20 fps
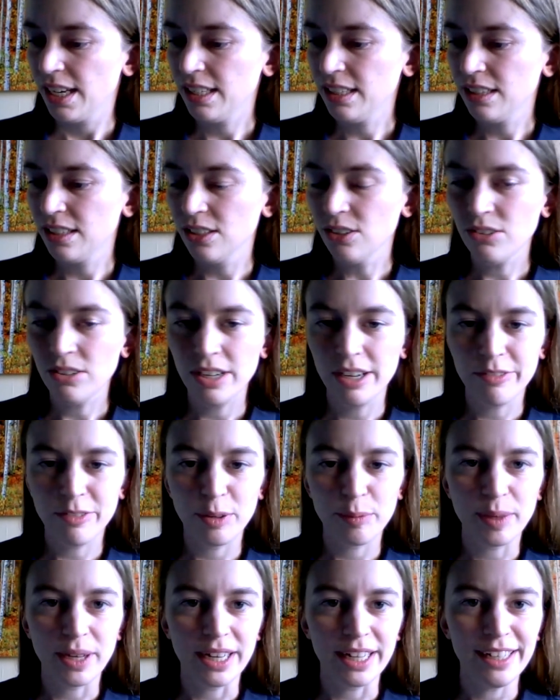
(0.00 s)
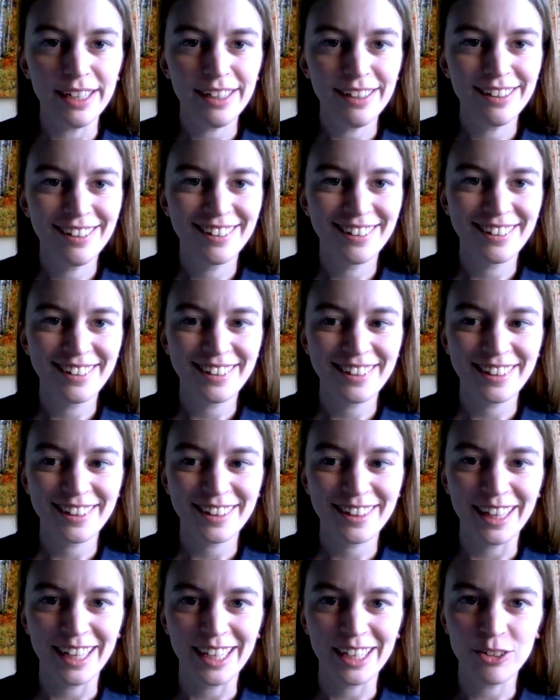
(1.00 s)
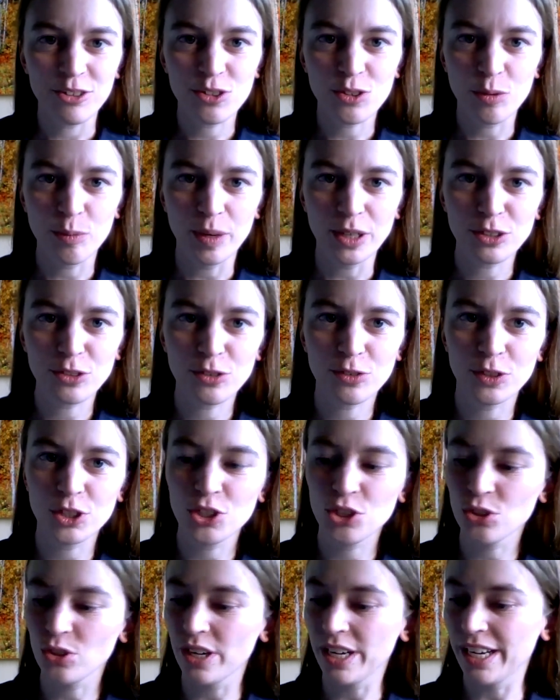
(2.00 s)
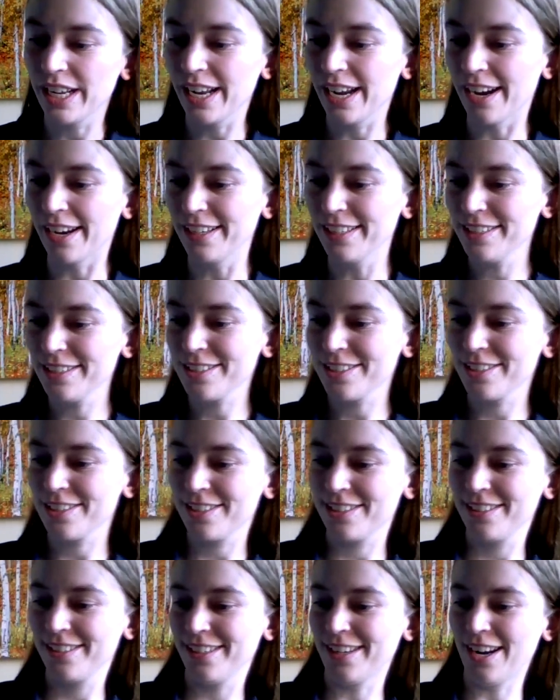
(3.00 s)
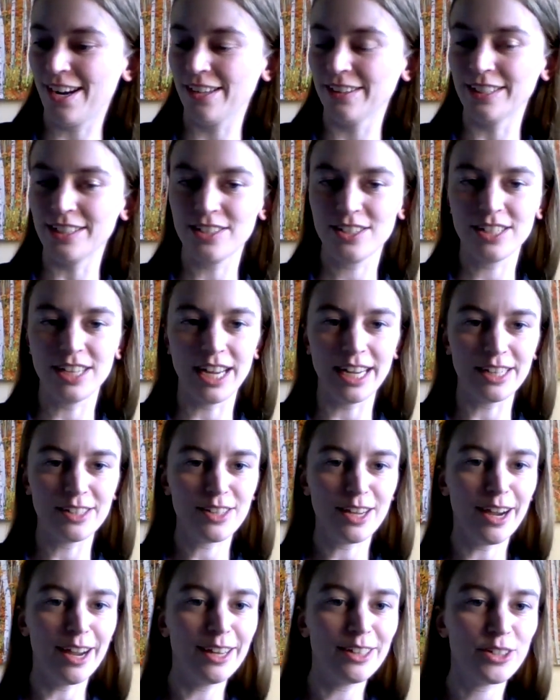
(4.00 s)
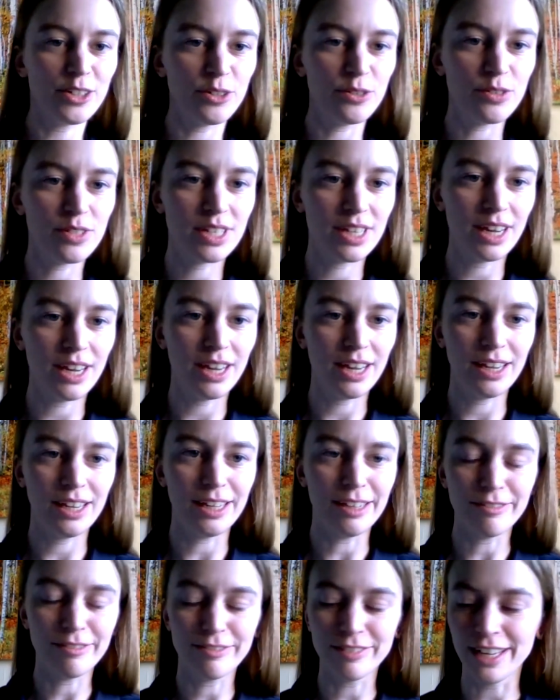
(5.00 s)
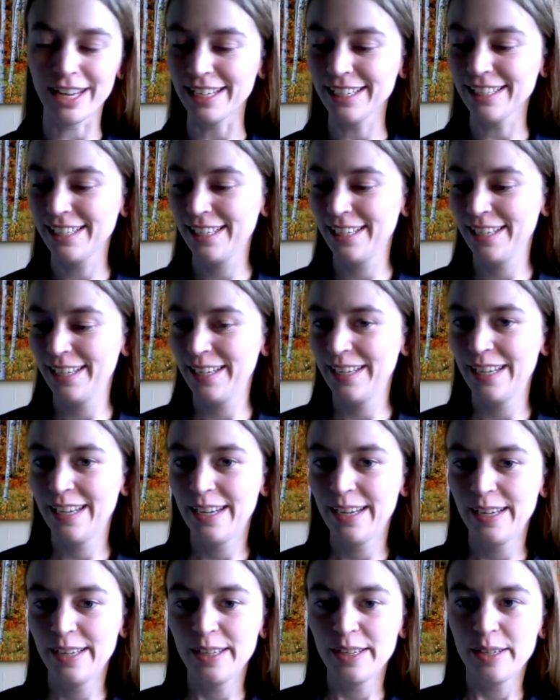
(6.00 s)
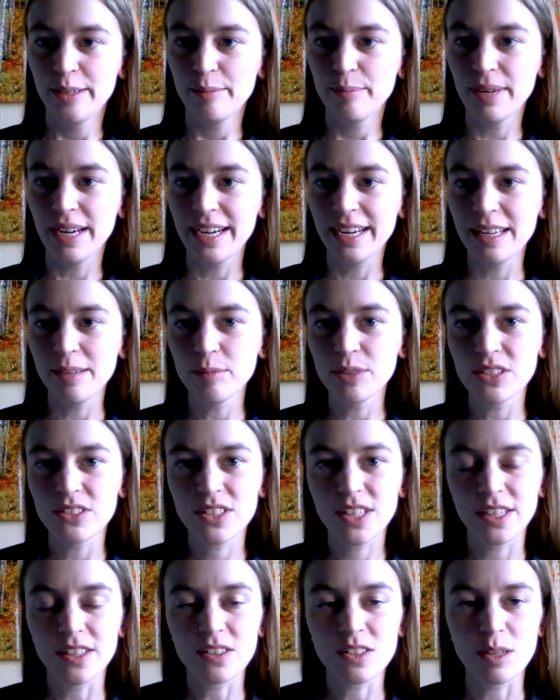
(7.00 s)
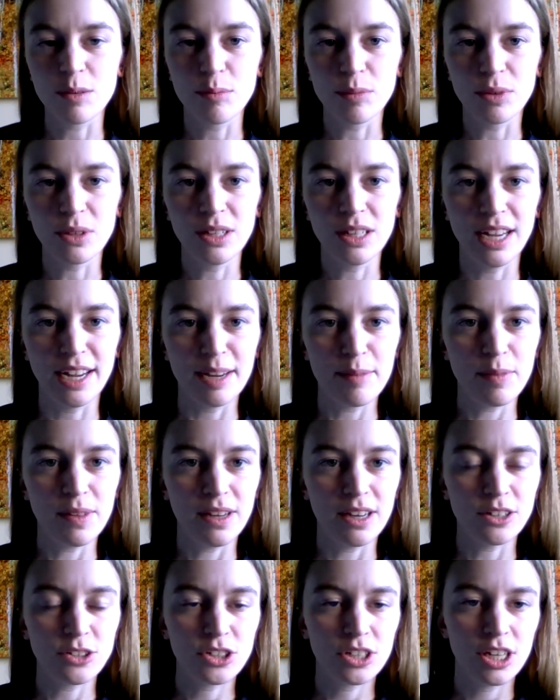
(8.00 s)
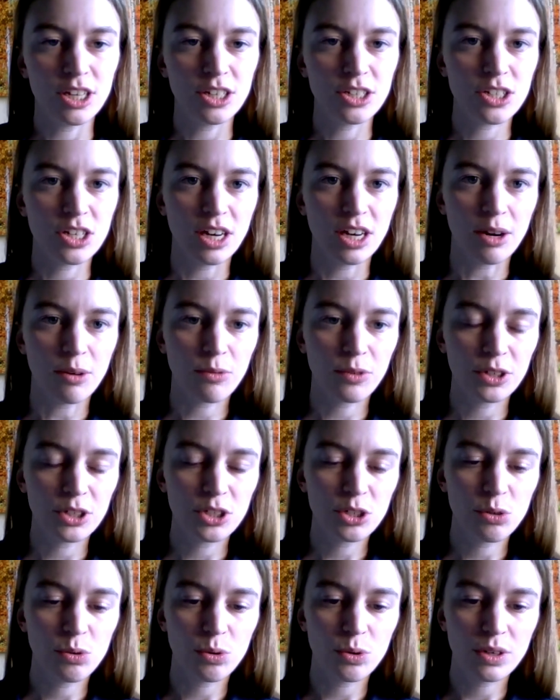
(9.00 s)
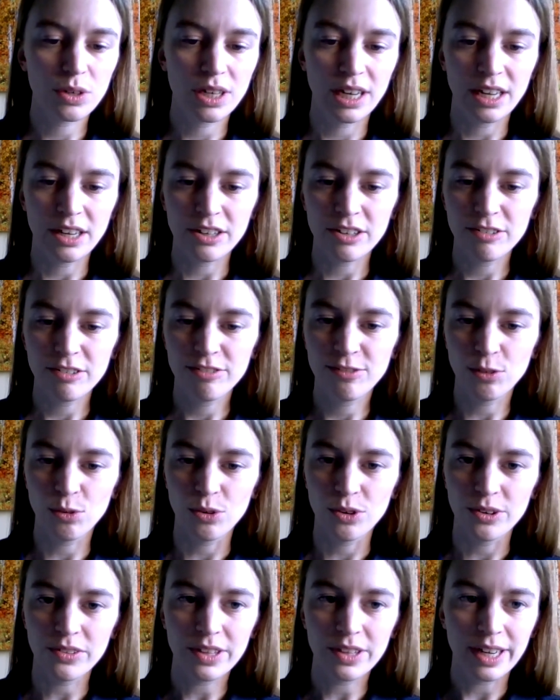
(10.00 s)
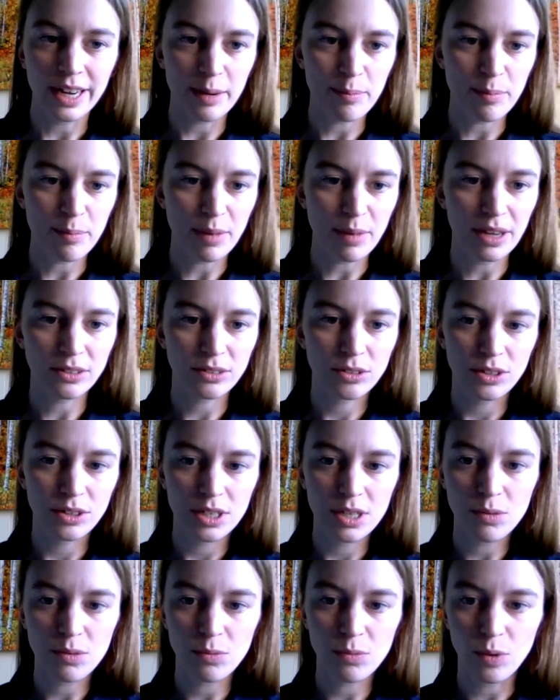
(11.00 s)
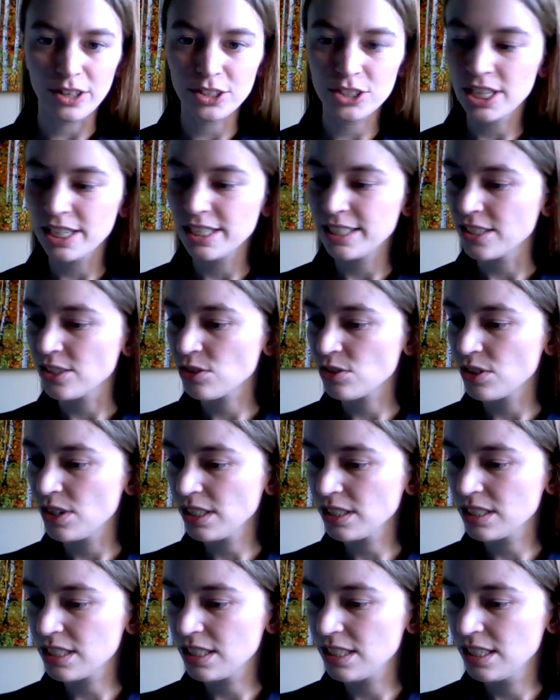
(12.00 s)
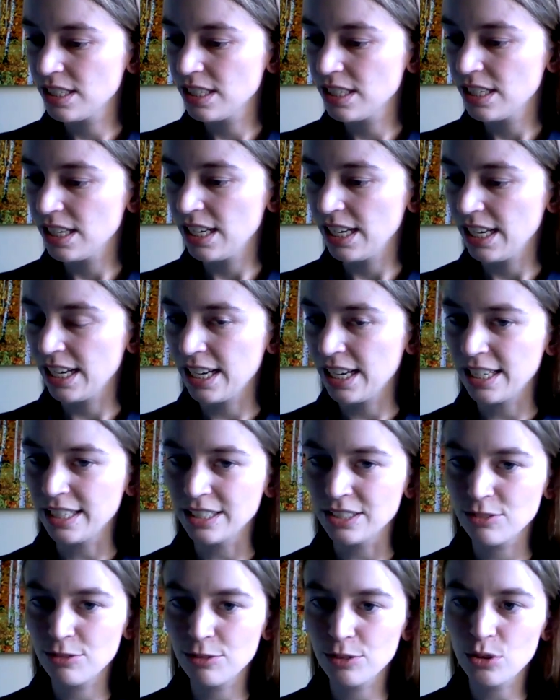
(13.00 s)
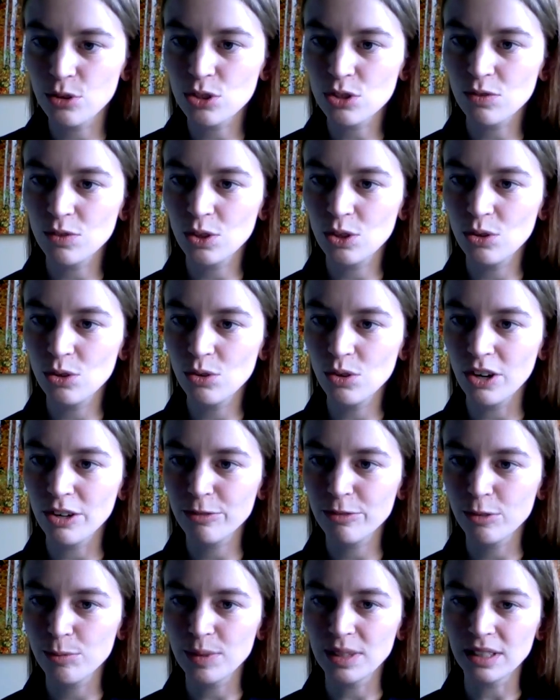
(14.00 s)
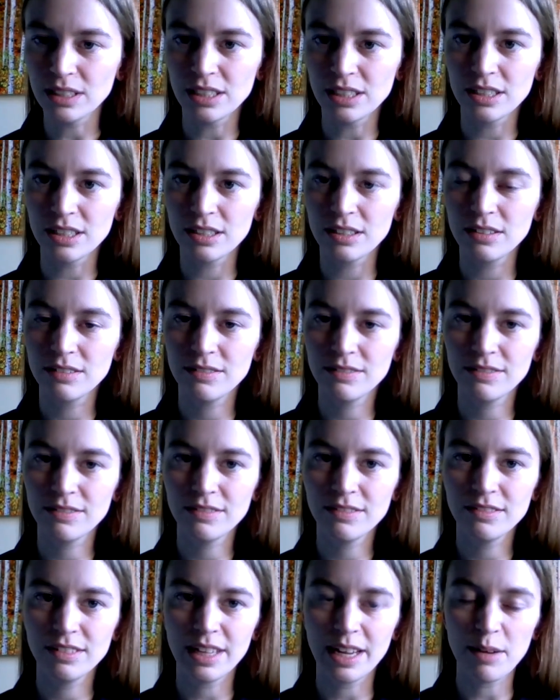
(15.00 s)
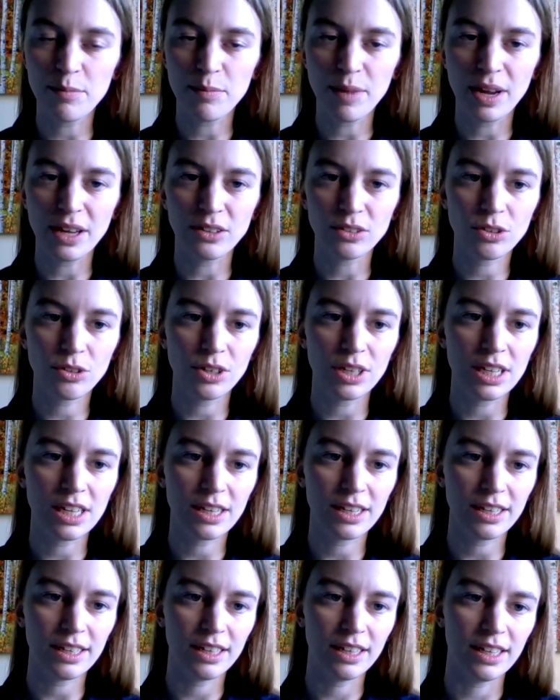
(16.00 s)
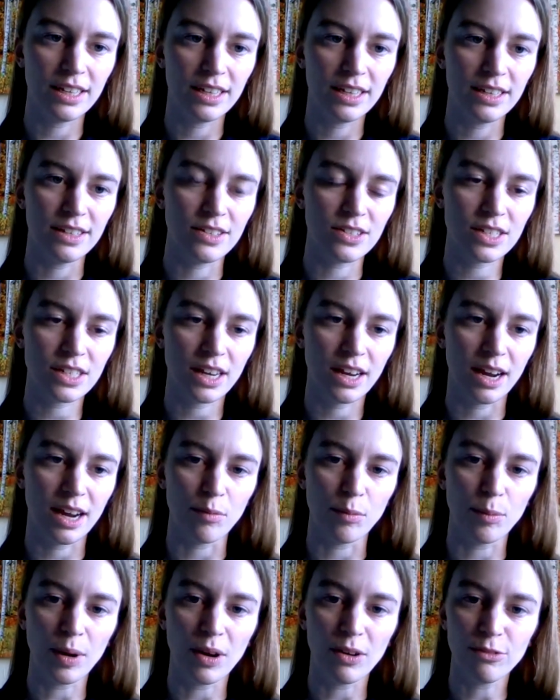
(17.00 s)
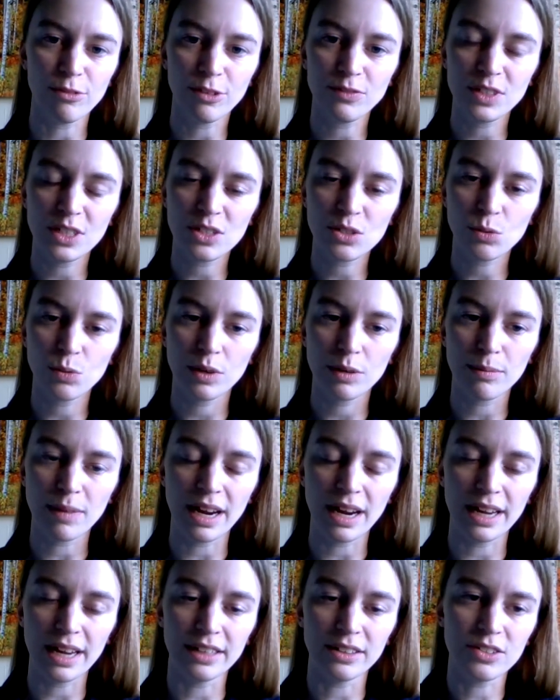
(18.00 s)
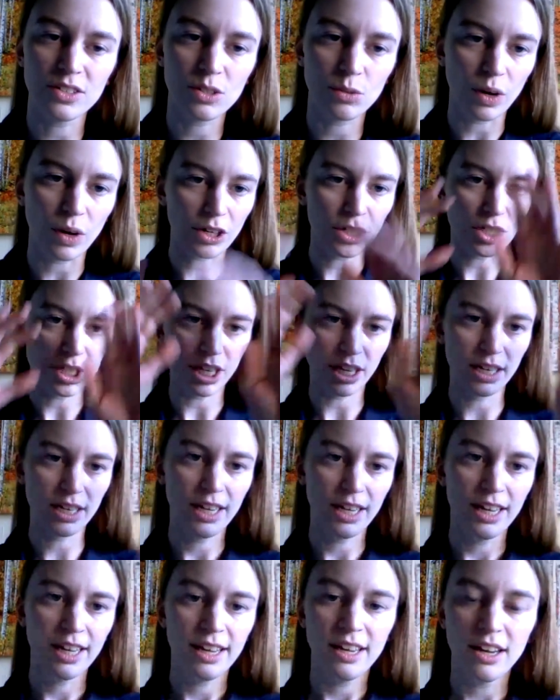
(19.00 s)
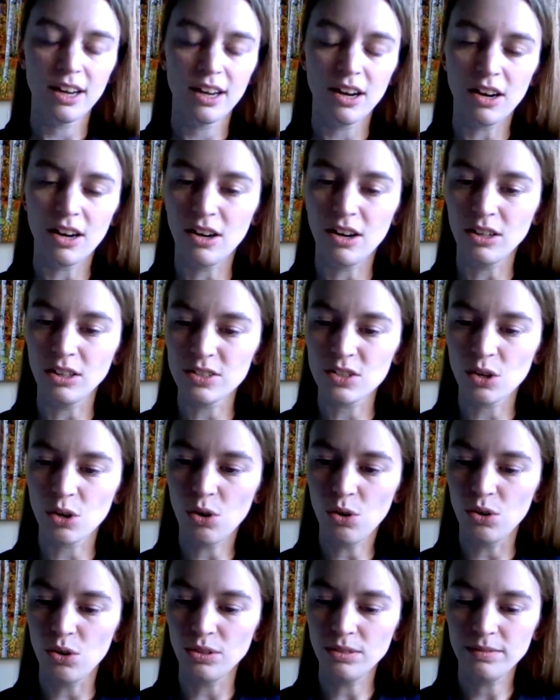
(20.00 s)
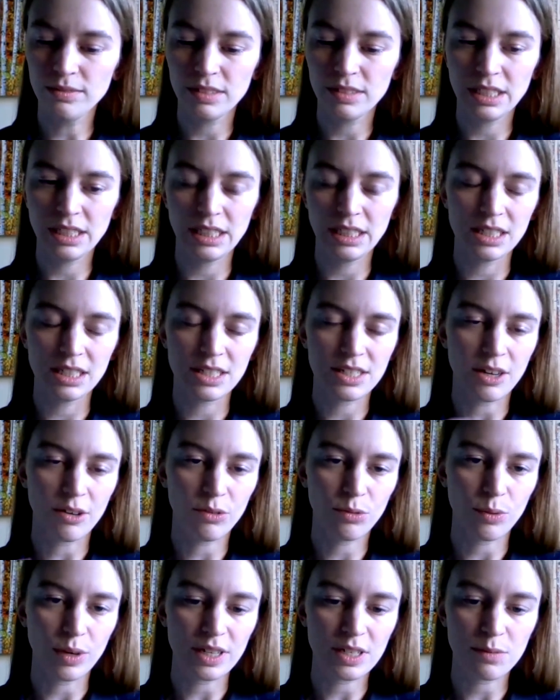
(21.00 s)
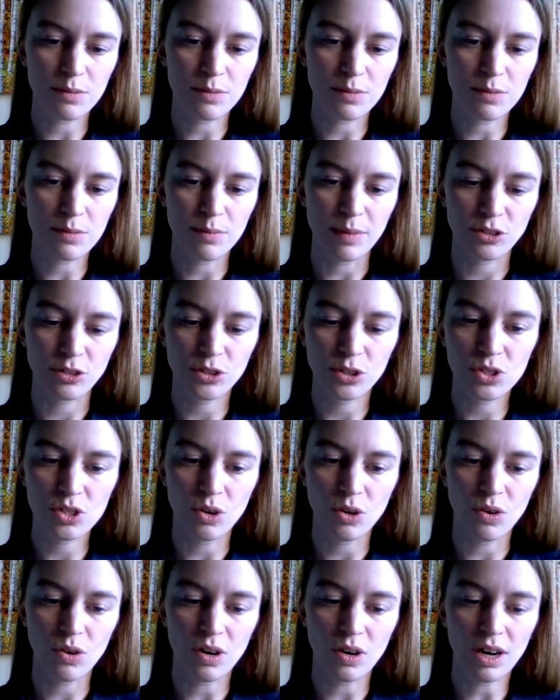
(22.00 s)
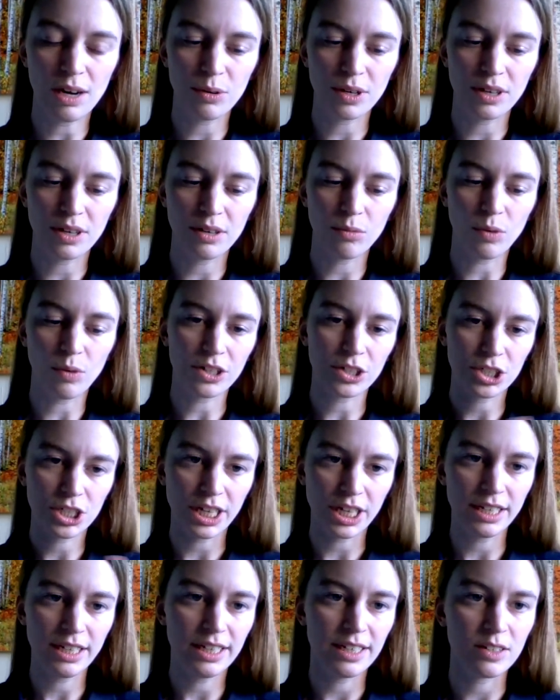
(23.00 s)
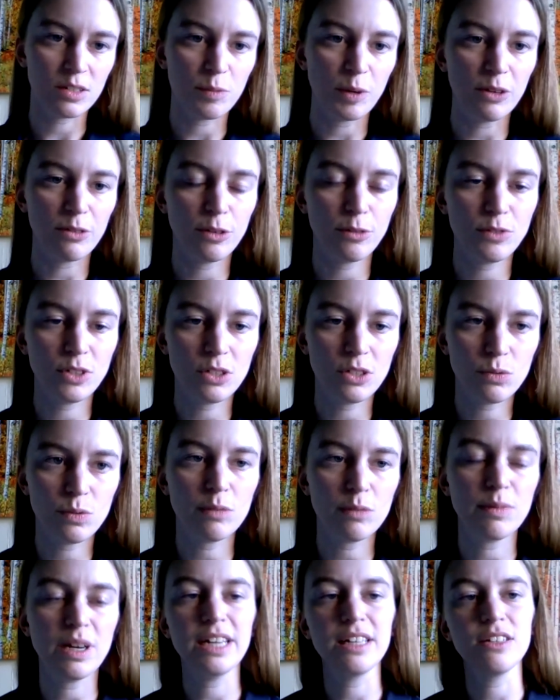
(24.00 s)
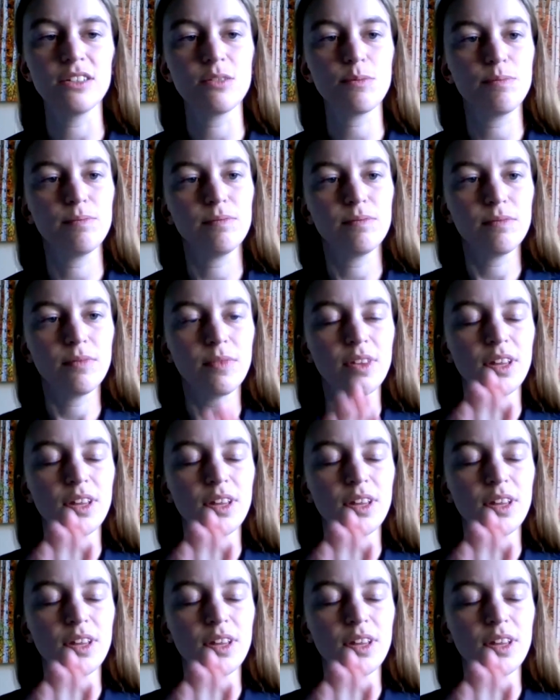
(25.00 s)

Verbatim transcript: Hello, everybody. Thank you so much for joining us on this nice hot Tuesday evening. My name is Gail Zumble. I'm the Education and Outreach Coordinator for the Nine Mile Creek Watershed District. And for those of you who aren't familiar, Nine Mile Creek is um, about 50 square miles, the watershed all as a whole in the Southwest Metro. So our watershed is about 50 square miles,